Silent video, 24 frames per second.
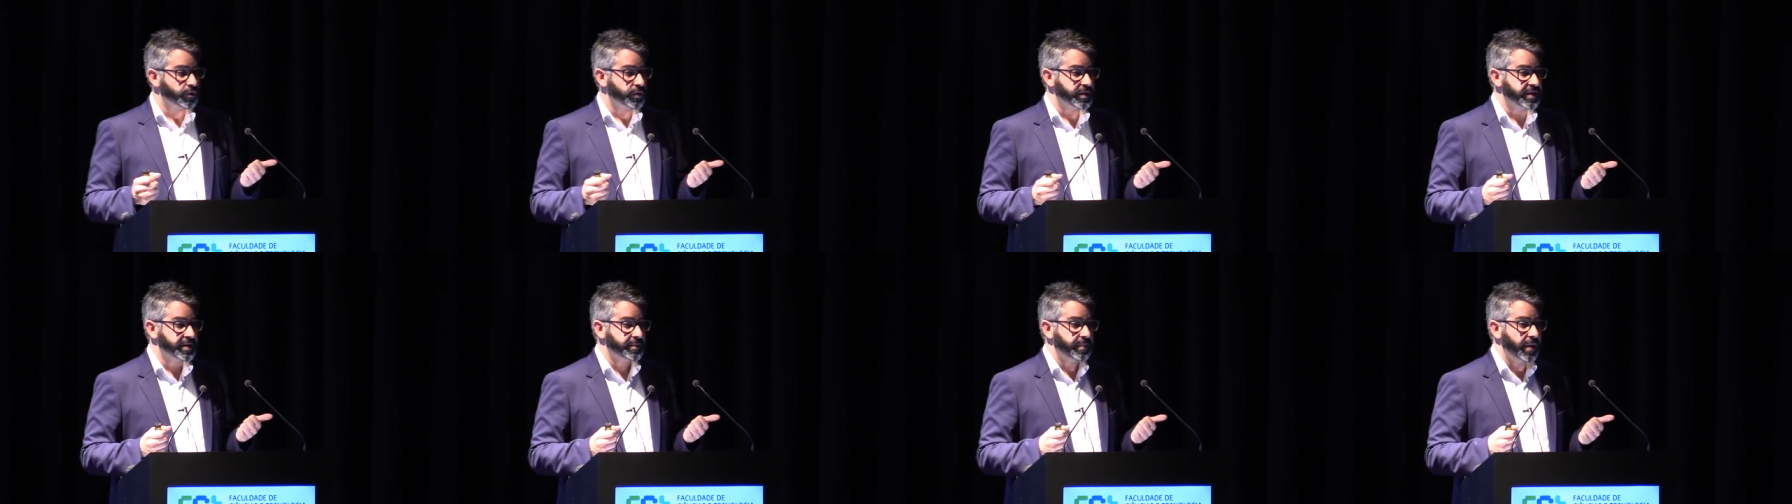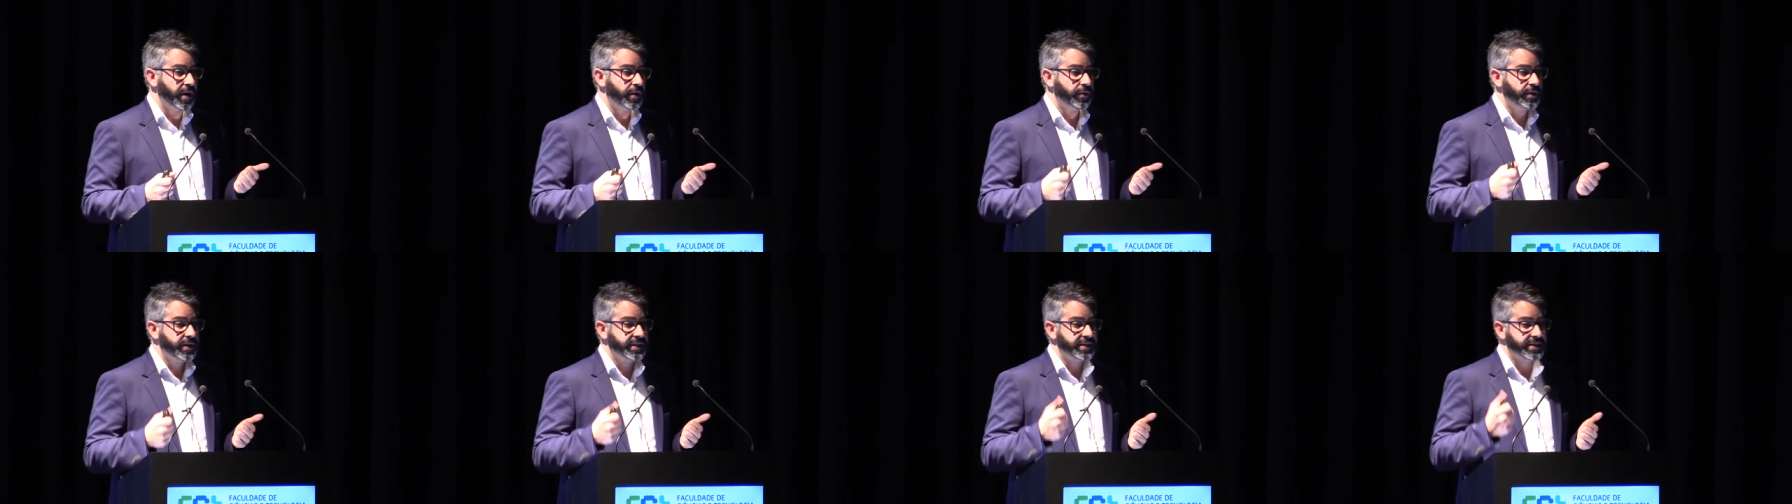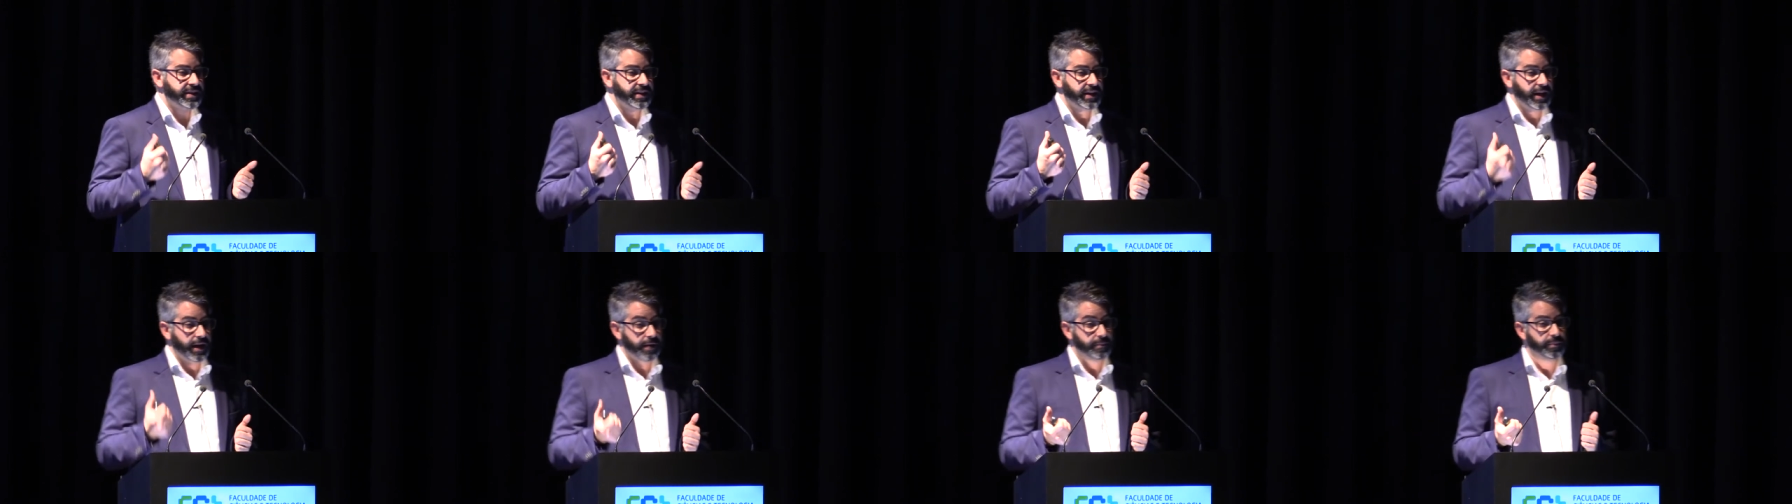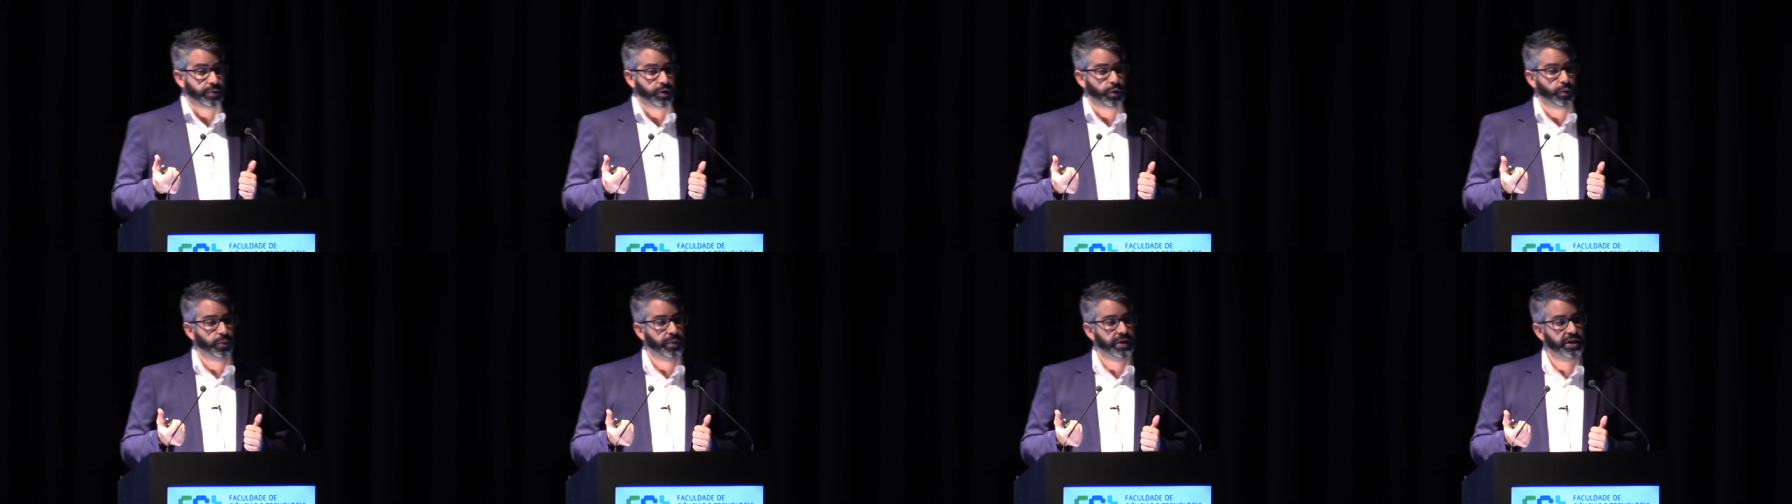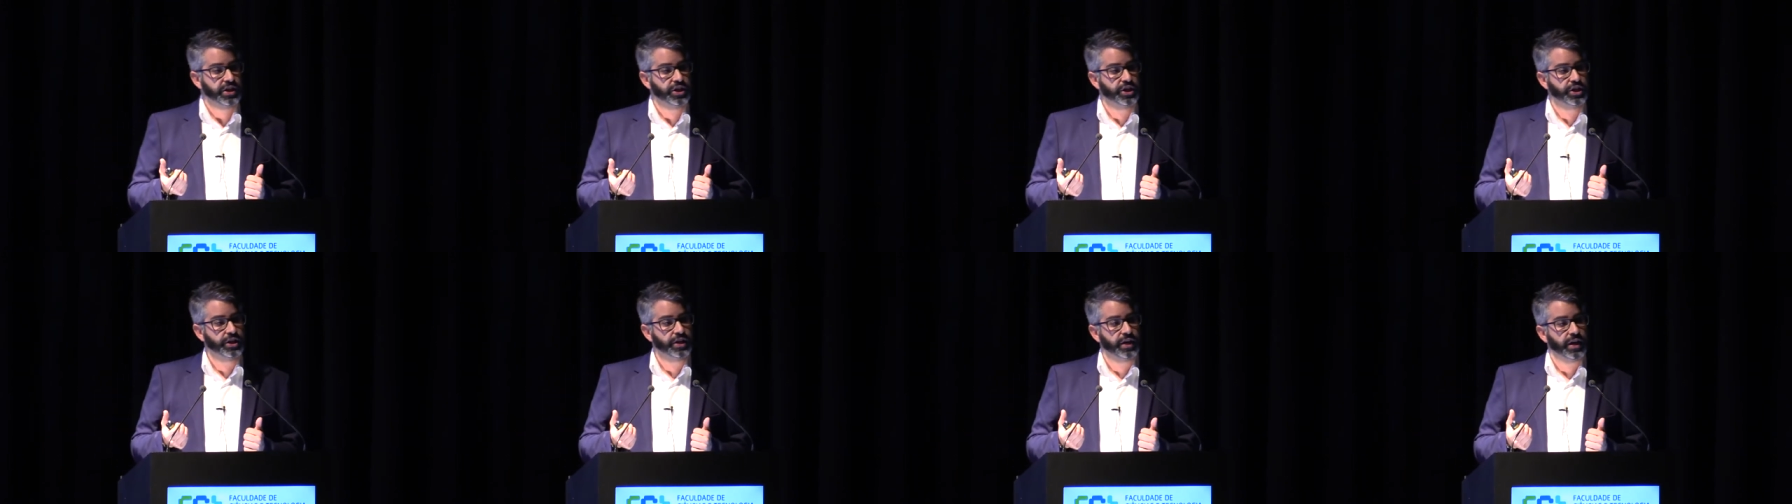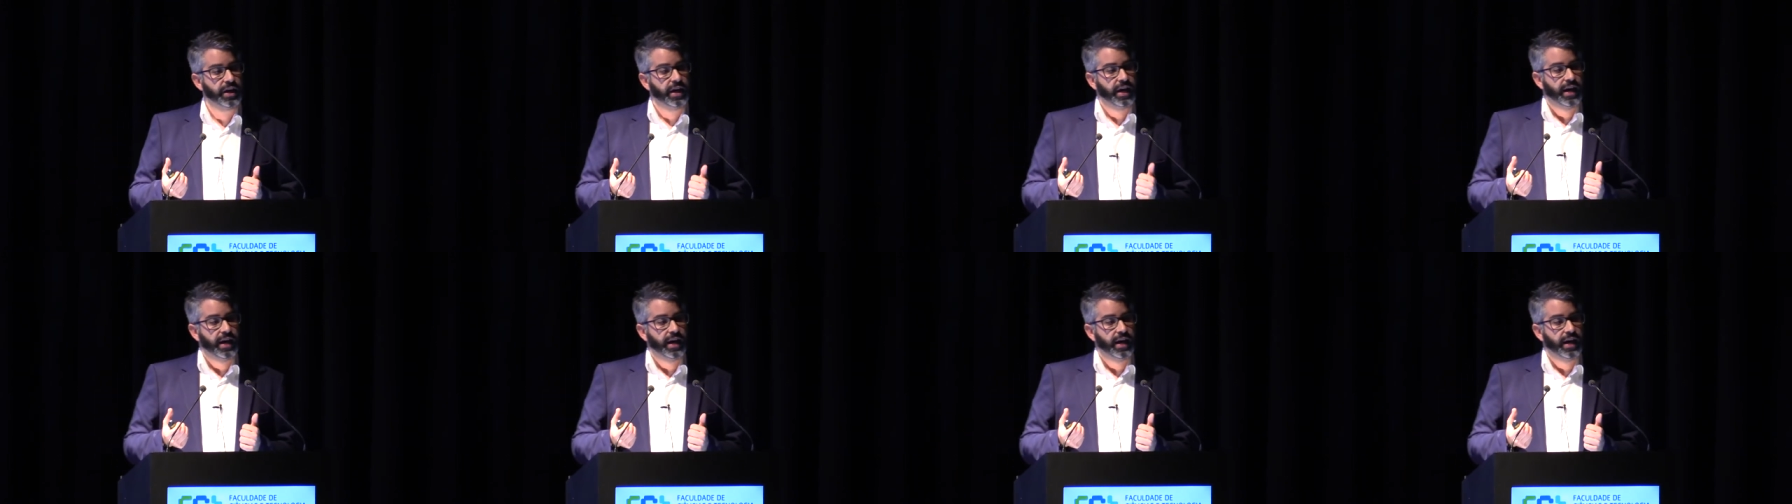transparent and bluish,